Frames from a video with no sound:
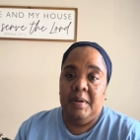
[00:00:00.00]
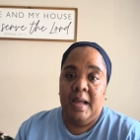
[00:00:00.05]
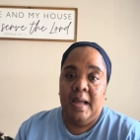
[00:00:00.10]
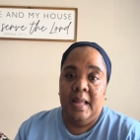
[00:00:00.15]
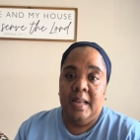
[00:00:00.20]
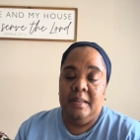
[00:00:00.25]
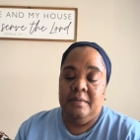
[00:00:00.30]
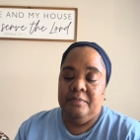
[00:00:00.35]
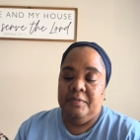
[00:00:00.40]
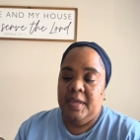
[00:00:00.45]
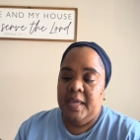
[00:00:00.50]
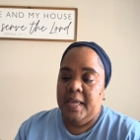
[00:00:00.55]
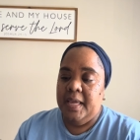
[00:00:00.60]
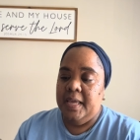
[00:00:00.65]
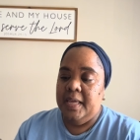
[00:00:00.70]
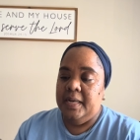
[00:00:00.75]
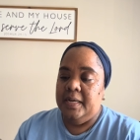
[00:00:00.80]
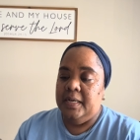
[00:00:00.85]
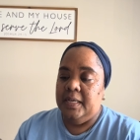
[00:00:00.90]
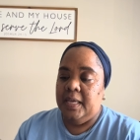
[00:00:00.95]
olive,
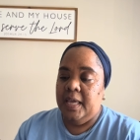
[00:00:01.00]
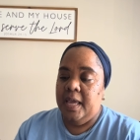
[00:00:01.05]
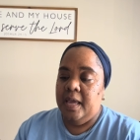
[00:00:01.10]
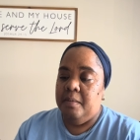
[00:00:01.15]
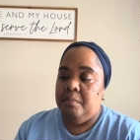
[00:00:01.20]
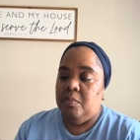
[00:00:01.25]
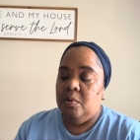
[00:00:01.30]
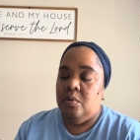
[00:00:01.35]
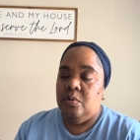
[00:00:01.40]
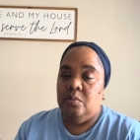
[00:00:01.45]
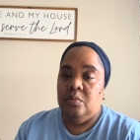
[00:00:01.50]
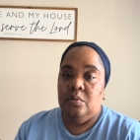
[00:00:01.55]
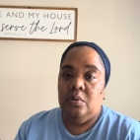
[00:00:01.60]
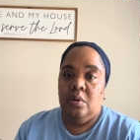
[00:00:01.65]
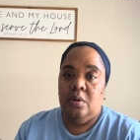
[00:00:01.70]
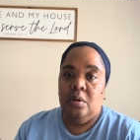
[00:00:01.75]
and the camel,